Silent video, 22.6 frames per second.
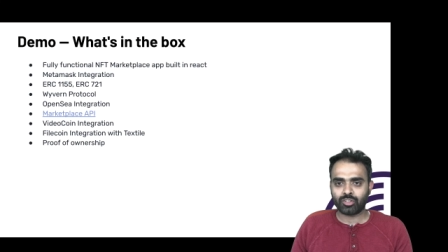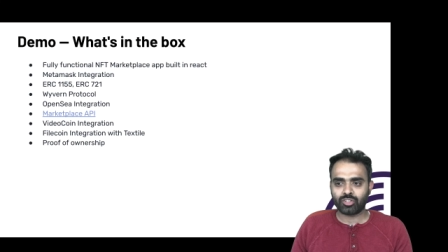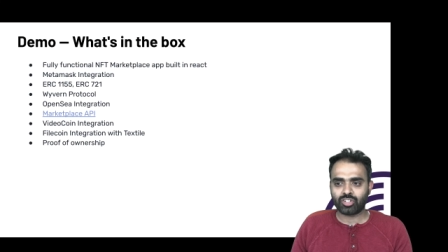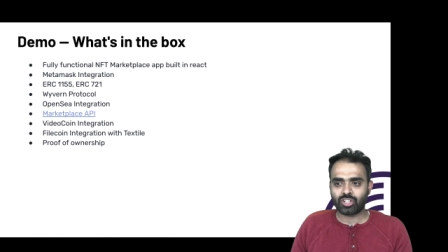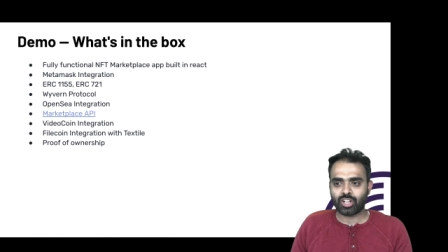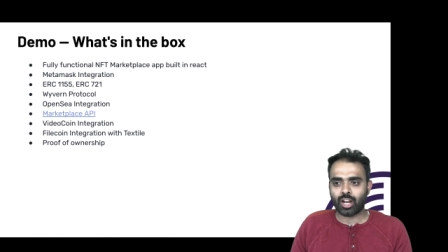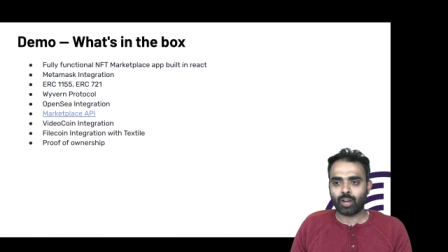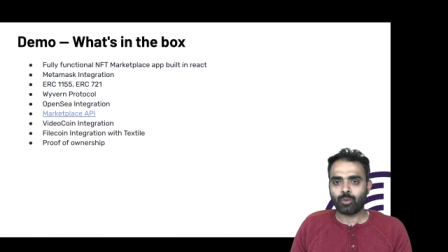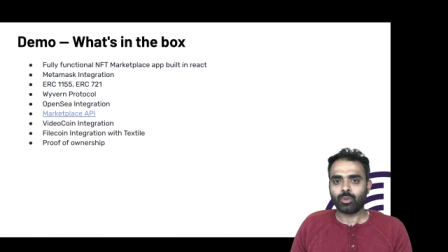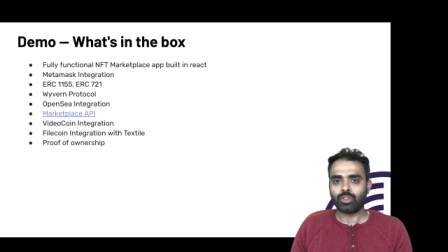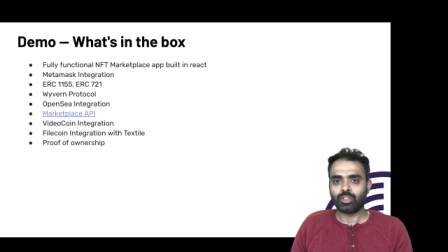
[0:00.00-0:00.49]
to
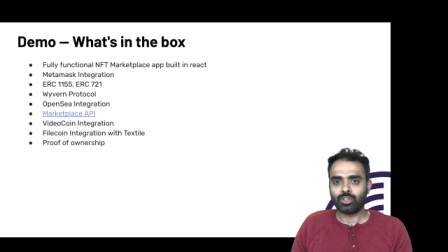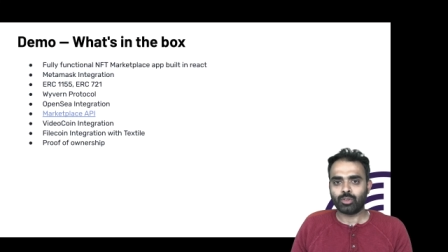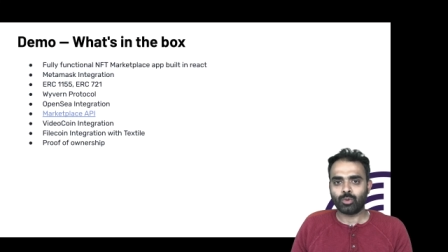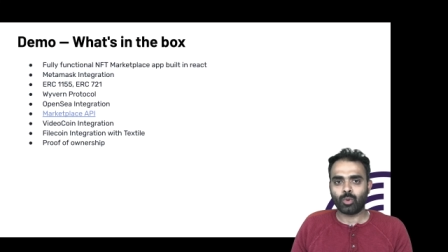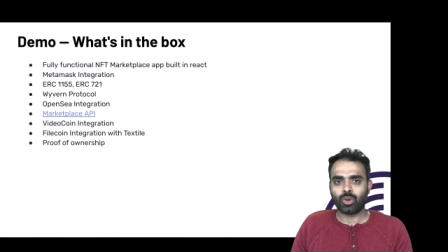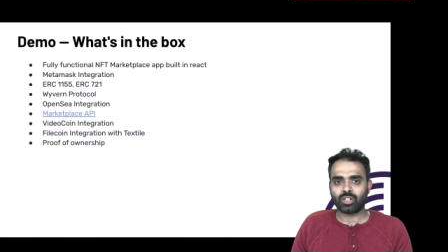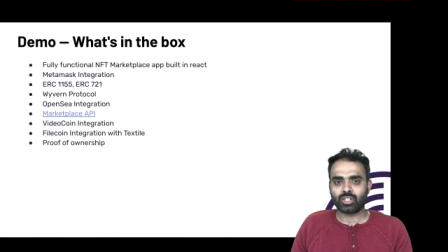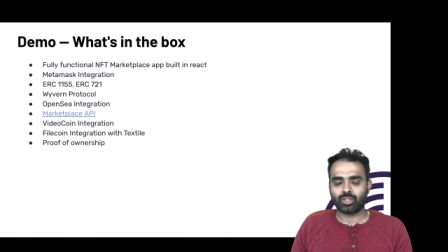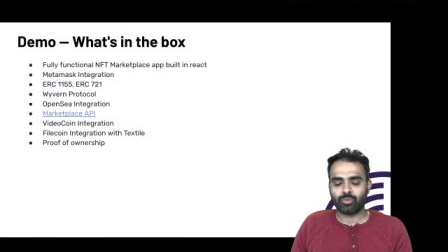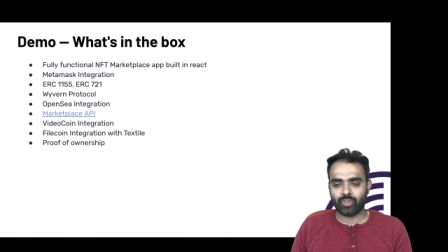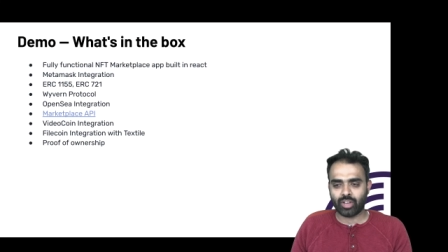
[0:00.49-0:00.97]
share with you
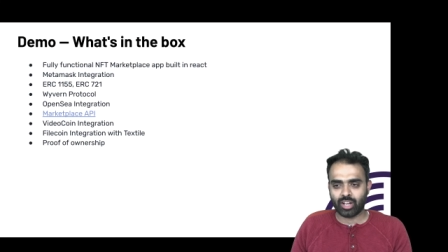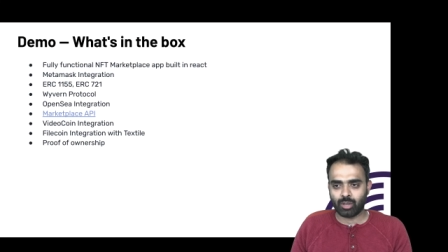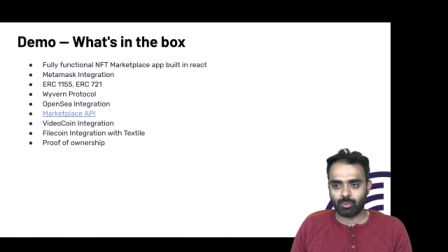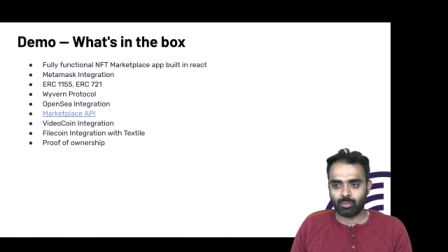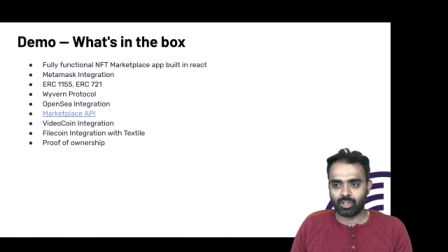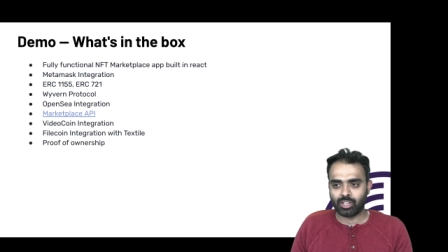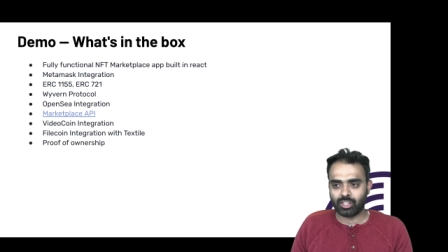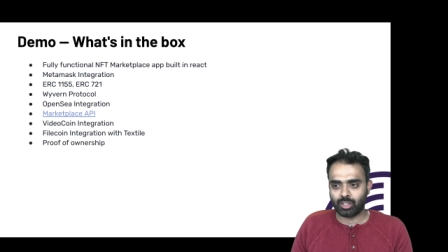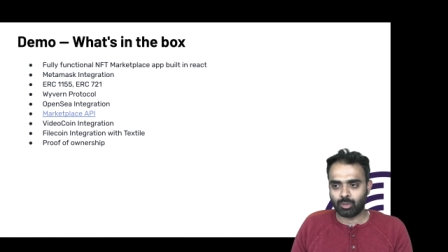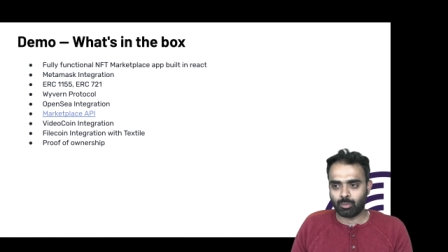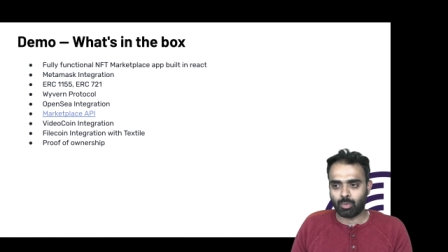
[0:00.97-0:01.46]
what's
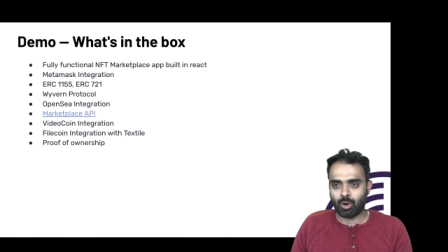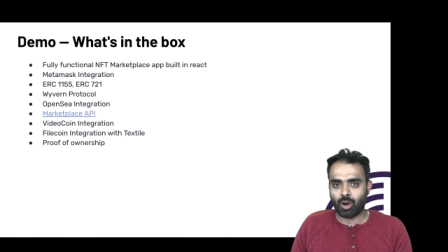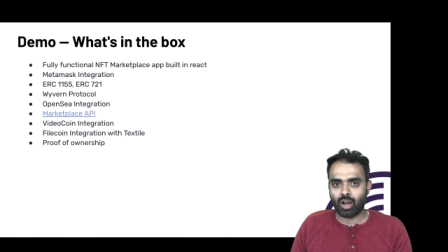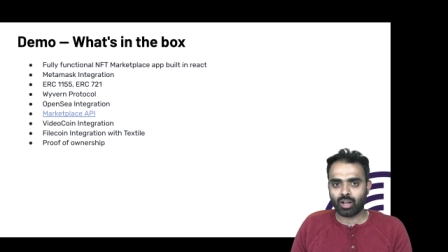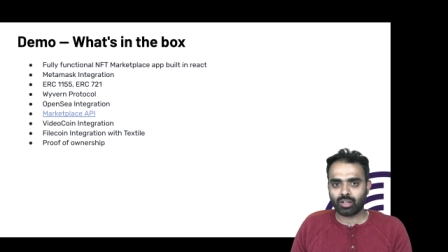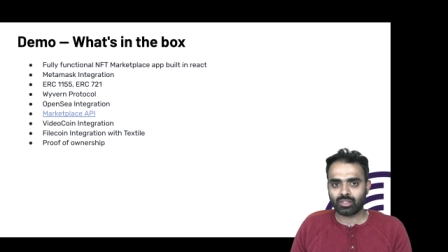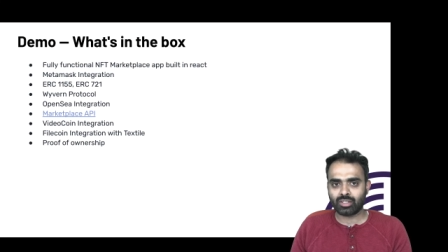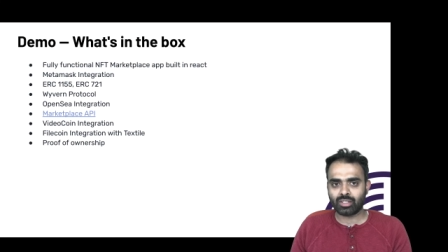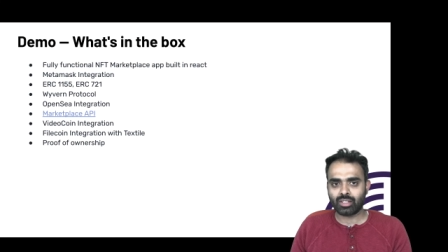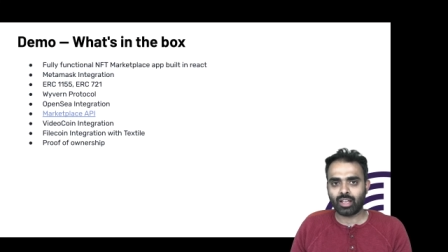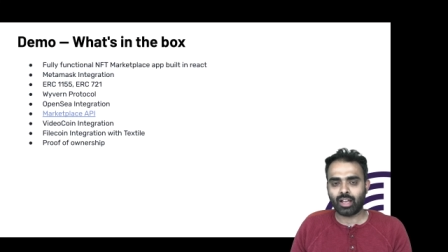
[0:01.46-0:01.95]
available in the
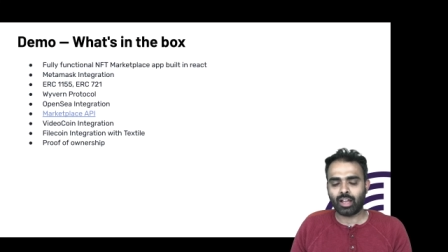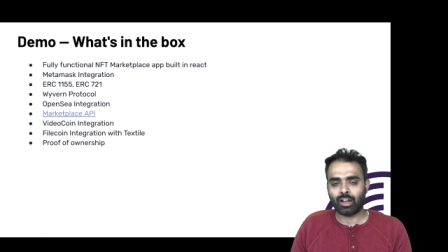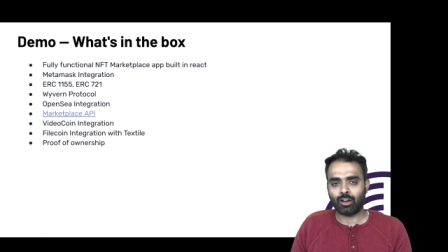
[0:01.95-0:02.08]
box